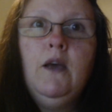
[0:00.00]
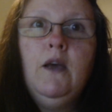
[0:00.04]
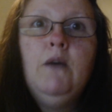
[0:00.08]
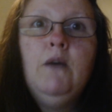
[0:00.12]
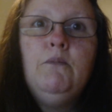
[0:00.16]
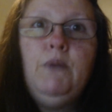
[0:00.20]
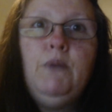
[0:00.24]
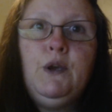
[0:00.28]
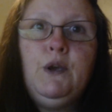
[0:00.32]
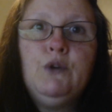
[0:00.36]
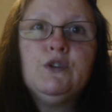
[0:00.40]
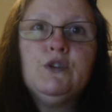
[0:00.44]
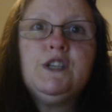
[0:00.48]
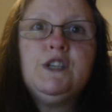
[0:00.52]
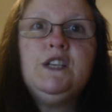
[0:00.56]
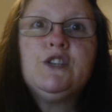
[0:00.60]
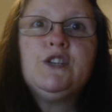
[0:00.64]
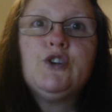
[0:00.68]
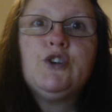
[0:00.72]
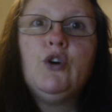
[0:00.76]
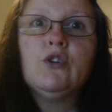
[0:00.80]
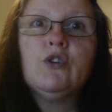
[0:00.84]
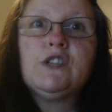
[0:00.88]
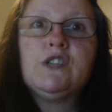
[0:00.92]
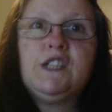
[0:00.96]
because it's
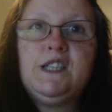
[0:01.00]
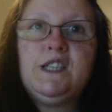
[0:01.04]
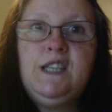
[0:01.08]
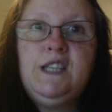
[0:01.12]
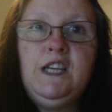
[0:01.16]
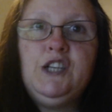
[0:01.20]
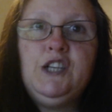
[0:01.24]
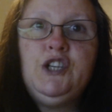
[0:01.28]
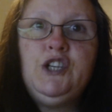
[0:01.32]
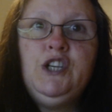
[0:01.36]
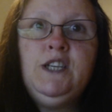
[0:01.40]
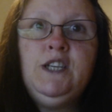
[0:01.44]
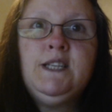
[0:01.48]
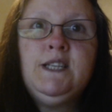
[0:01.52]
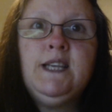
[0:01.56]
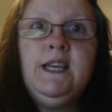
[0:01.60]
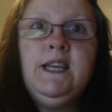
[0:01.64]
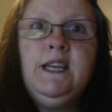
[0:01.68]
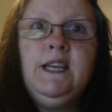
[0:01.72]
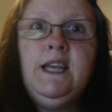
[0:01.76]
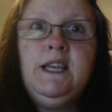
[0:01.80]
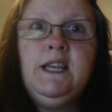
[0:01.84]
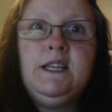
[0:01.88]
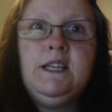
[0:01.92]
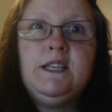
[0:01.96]
got stitches
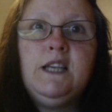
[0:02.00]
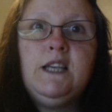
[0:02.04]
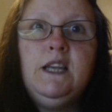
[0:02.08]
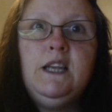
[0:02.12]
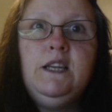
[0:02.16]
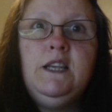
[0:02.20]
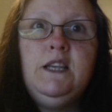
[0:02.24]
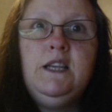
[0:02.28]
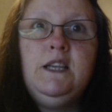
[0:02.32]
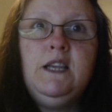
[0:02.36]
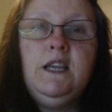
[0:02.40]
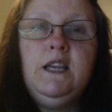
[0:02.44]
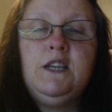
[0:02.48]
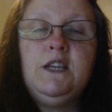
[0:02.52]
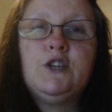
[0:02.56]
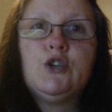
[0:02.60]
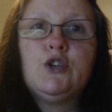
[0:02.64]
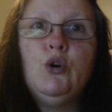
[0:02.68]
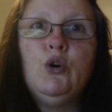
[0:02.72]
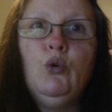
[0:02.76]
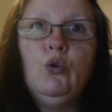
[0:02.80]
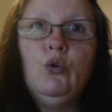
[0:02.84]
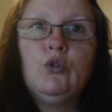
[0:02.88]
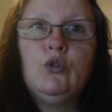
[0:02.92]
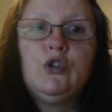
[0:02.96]
in it, and it
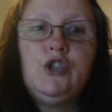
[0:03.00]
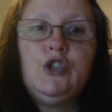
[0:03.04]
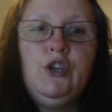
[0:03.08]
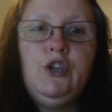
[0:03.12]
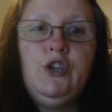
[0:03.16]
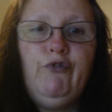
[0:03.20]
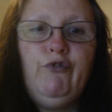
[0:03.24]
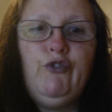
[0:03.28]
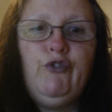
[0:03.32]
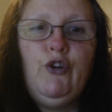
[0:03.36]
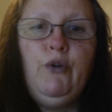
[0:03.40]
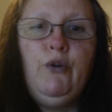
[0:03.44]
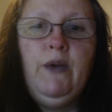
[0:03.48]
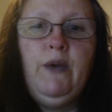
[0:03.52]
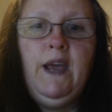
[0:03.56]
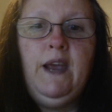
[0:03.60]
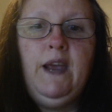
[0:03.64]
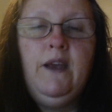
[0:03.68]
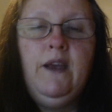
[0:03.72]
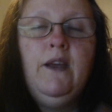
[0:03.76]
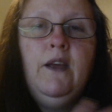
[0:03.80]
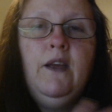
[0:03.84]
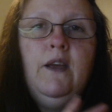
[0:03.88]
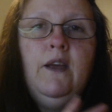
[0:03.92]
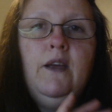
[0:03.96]
talks you through it.
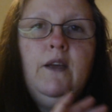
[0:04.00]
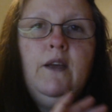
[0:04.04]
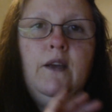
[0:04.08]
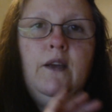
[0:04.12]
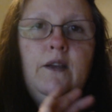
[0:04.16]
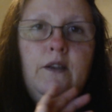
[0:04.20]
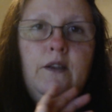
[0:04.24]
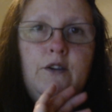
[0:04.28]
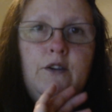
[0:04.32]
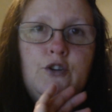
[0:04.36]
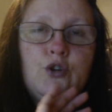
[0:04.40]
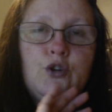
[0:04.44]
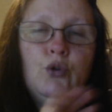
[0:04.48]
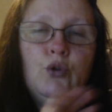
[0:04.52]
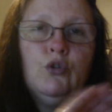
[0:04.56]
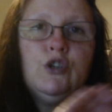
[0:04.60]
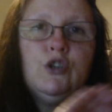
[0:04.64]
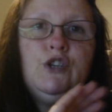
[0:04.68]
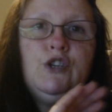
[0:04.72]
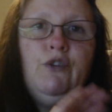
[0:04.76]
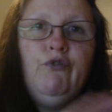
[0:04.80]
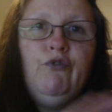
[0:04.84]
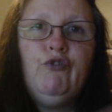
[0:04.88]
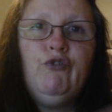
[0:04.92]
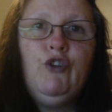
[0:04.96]

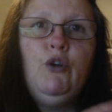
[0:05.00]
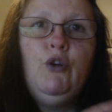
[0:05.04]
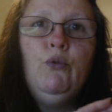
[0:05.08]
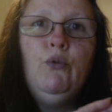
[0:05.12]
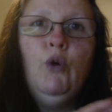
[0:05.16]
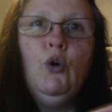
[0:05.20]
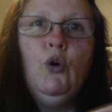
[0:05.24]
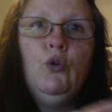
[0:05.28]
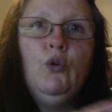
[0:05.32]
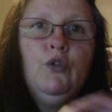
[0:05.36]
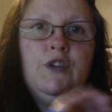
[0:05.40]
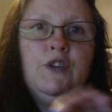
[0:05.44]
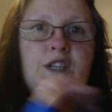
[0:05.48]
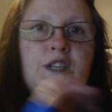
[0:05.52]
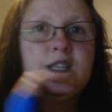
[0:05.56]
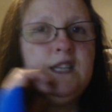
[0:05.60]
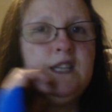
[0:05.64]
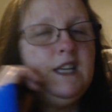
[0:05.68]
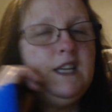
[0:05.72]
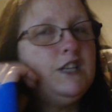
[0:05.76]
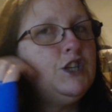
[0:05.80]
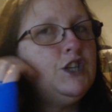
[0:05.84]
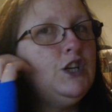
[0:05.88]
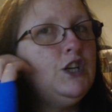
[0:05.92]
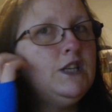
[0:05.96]
Talks you through all the
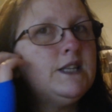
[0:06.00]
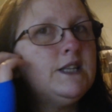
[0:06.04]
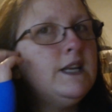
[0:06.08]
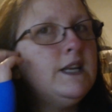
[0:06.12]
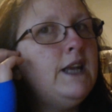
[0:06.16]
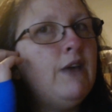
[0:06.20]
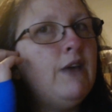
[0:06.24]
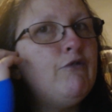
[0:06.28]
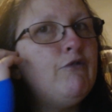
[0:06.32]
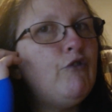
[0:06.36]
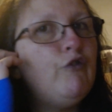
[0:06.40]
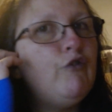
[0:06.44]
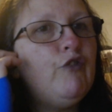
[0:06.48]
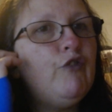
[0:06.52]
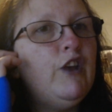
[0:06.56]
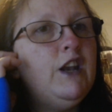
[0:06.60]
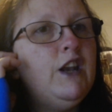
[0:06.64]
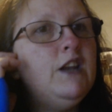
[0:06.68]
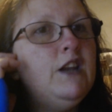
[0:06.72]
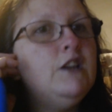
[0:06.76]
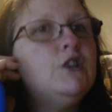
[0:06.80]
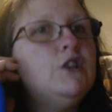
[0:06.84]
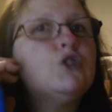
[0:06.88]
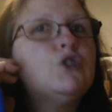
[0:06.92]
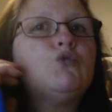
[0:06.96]
stitches and everything,
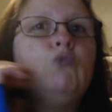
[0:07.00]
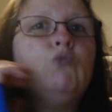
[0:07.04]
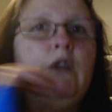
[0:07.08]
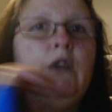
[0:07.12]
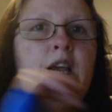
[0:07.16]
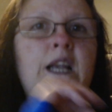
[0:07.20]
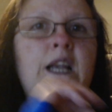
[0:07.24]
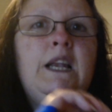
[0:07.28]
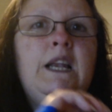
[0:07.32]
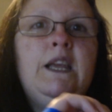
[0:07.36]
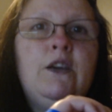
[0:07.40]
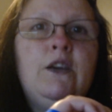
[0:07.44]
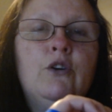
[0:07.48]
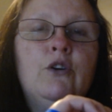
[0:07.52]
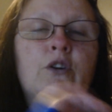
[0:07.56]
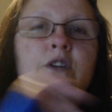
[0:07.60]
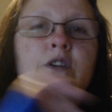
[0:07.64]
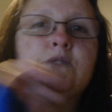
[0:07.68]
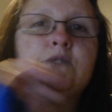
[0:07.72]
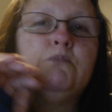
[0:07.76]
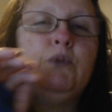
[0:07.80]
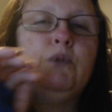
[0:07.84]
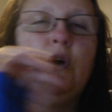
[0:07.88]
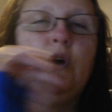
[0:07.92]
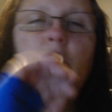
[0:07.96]
and it's really
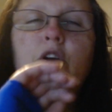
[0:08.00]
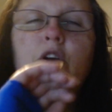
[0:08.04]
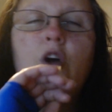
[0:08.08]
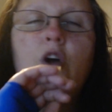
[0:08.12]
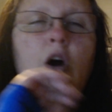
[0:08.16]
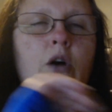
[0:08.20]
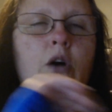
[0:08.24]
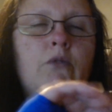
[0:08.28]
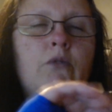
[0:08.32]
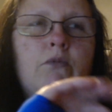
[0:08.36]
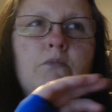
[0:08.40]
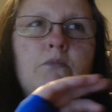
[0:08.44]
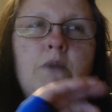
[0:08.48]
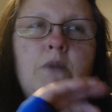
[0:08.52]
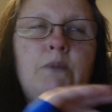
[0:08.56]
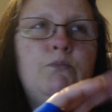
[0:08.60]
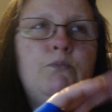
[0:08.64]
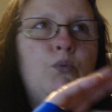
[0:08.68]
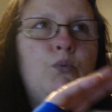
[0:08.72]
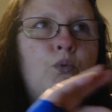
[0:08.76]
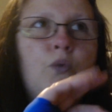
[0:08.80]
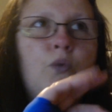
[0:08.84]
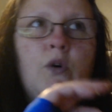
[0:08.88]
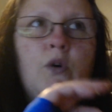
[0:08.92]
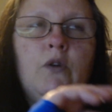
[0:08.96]
good, but I can't
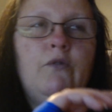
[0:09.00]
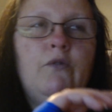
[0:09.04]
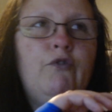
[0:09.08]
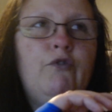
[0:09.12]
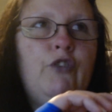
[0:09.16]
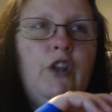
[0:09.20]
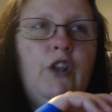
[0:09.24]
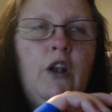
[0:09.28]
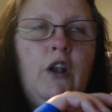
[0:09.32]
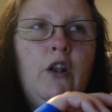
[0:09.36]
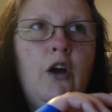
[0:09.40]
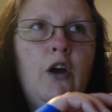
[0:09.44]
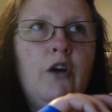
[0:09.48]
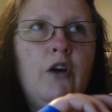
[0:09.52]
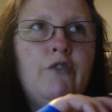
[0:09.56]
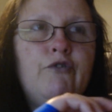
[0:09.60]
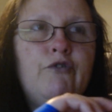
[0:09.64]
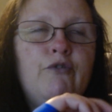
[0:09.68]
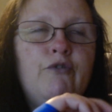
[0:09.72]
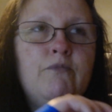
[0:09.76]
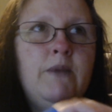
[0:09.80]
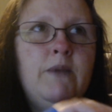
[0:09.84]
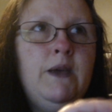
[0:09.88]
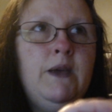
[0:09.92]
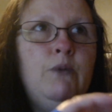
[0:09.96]
remember what for the life
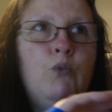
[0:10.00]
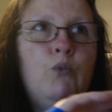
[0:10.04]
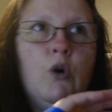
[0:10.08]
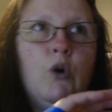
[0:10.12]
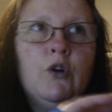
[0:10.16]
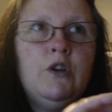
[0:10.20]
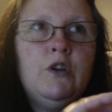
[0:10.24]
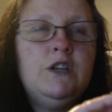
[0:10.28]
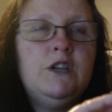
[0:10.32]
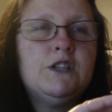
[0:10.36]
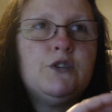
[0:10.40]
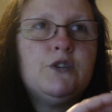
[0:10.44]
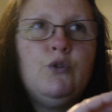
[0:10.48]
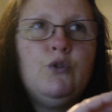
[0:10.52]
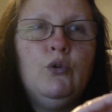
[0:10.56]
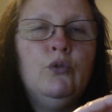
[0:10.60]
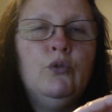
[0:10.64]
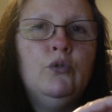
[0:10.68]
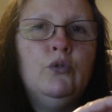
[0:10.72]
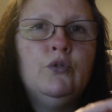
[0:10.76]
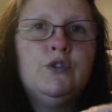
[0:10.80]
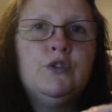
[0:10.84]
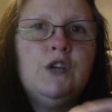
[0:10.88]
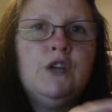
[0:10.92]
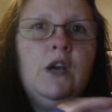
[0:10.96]
of me what it's
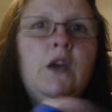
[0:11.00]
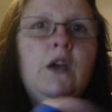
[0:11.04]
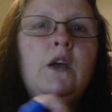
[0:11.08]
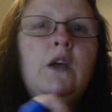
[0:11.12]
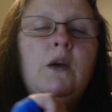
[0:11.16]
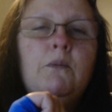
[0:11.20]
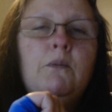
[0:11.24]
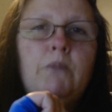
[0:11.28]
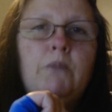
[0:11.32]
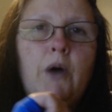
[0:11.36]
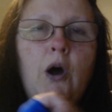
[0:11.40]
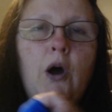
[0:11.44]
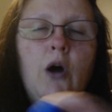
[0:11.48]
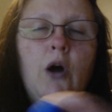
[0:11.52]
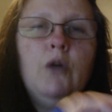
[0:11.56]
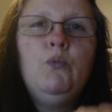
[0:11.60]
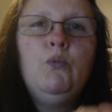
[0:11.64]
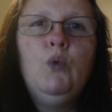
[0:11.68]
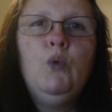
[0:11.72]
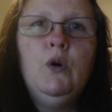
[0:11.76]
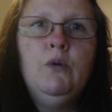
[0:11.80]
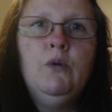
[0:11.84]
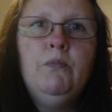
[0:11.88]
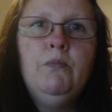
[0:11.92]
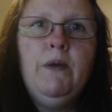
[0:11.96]
called. But I
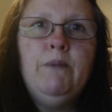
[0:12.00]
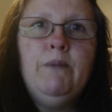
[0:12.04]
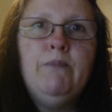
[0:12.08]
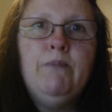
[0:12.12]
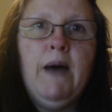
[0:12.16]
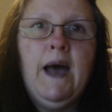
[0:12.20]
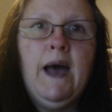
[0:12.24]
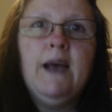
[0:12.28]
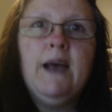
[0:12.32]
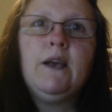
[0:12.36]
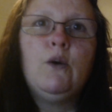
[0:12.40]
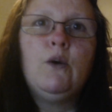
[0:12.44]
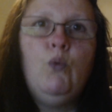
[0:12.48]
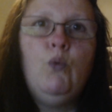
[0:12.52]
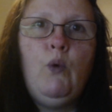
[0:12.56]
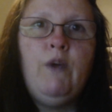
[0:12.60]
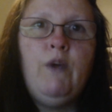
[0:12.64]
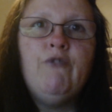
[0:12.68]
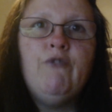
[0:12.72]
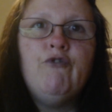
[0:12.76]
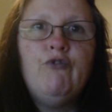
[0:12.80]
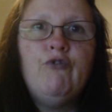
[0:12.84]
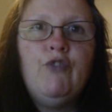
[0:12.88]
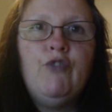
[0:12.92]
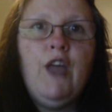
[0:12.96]
will be back
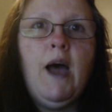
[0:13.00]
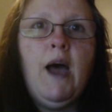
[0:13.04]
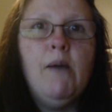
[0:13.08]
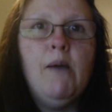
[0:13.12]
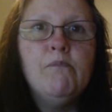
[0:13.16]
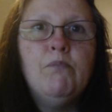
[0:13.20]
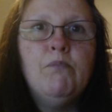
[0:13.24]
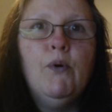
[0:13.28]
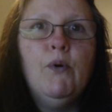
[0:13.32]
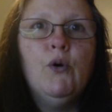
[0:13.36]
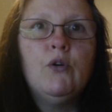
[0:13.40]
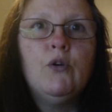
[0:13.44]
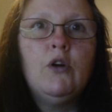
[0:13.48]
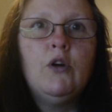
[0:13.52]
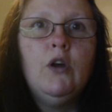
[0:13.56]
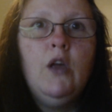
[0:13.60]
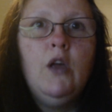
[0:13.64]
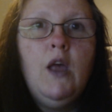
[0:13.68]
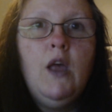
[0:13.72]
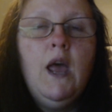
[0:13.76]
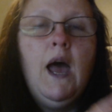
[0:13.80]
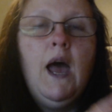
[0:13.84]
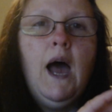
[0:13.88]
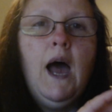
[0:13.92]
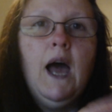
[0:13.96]
with that book,
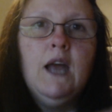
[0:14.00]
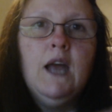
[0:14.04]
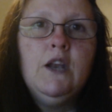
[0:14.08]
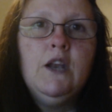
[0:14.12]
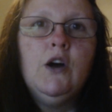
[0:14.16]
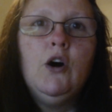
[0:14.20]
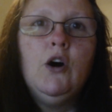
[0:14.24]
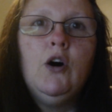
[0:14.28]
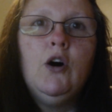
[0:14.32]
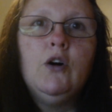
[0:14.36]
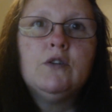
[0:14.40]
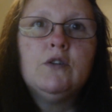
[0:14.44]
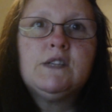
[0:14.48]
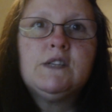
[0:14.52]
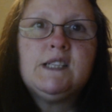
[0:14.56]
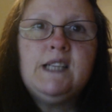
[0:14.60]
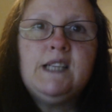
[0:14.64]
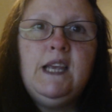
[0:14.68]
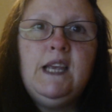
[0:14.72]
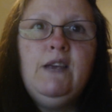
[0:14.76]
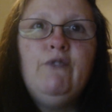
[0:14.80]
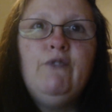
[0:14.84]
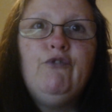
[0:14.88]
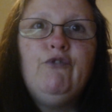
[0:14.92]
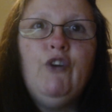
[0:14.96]
and I'll
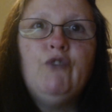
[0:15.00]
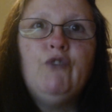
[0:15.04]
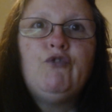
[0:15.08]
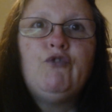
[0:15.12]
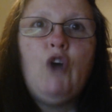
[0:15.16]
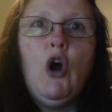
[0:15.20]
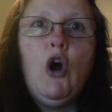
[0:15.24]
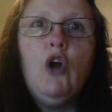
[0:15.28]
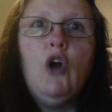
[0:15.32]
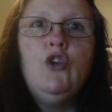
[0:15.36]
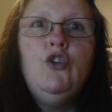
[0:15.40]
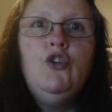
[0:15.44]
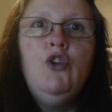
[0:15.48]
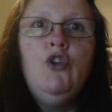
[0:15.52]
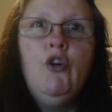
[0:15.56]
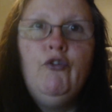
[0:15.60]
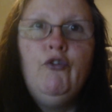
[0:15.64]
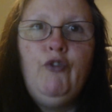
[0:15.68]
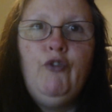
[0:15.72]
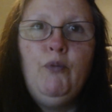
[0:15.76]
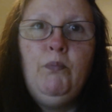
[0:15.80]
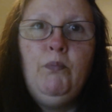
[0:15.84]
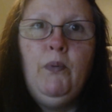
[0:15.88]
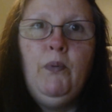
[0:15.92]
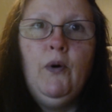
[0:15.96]
see if I've got
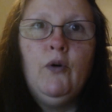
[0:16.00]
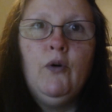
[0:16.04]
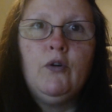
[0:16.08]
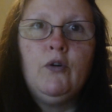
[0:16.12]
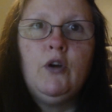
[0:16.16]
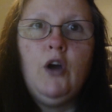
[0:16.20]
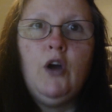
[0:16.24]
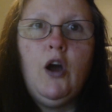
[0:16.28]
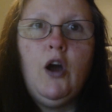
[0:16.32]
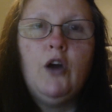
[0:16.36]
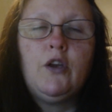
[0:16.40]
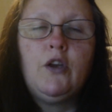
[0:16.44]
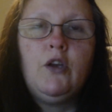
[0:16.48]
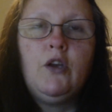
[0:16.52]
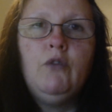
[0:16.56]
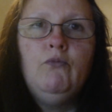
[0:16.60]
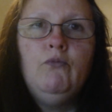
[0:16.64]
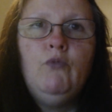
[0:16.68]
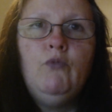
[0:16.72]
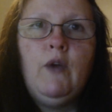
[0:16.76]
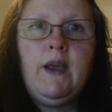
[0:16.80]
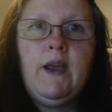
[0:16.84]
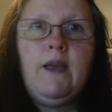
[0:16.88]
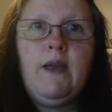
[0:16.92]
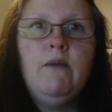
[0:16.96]
another book I can
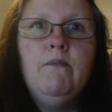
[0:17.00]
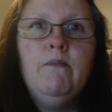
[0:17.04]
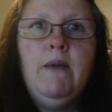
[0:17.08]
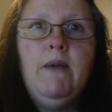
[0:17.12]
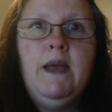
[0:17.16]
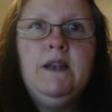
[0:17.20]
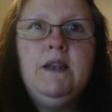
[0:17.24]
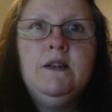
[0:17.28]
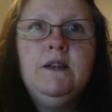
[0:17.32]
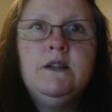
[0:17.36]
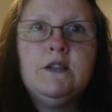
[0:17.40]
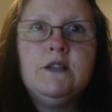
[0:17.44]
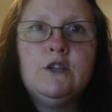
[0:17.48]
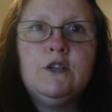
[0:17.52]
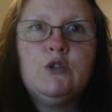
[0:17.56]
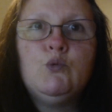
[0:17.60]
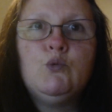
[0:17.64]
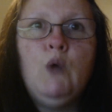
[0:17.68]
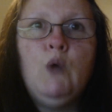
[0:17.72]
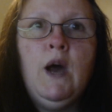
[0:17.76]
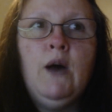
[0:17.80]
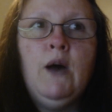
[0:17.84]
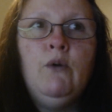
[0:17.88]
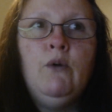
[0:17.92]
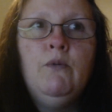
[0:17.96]
recommend as
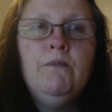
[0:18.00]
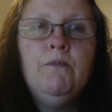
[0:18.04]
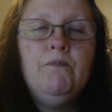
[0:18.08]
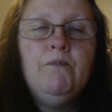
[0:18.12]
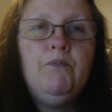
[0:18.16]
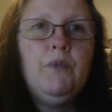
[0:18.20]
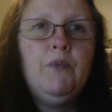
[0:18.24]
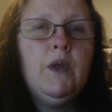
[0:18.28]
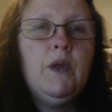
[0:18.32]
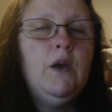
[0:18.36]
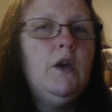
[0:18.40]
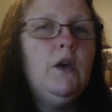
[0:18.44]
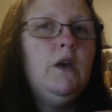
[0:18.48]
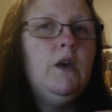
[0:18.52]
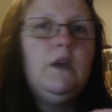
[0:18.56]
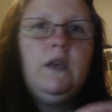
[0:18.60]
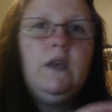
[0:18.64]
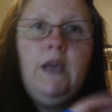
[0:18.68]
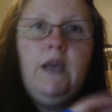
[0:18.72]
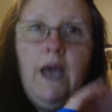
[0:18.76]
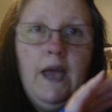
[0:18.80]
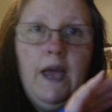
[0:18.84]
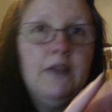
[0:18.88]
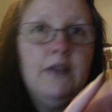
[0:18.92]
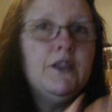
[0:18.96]
well.
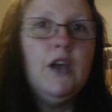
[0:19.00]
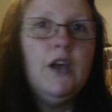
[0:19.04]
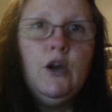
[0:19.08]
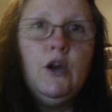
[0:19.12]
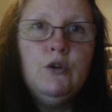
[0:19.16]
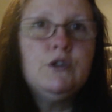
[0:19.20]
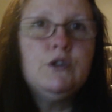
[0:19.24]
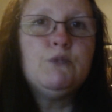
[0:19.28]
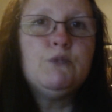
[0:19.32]
Get those